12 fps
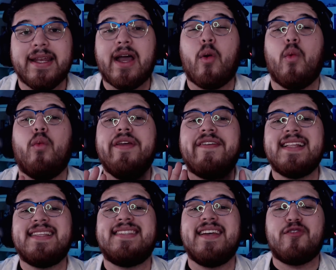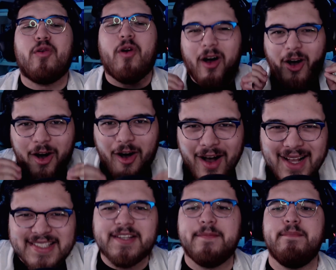Now, we've had several
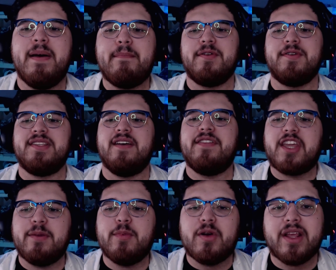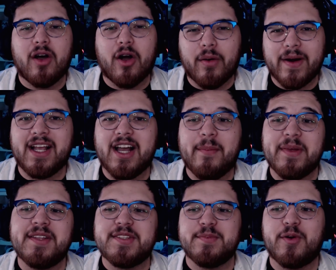awesome members of the community already come
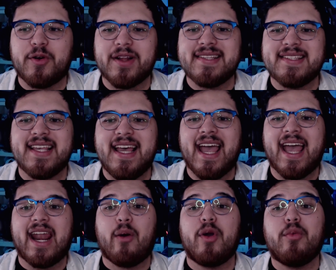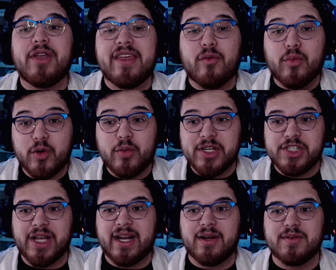in and support us. And I want to give a real quick
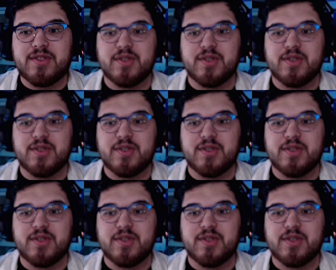shout out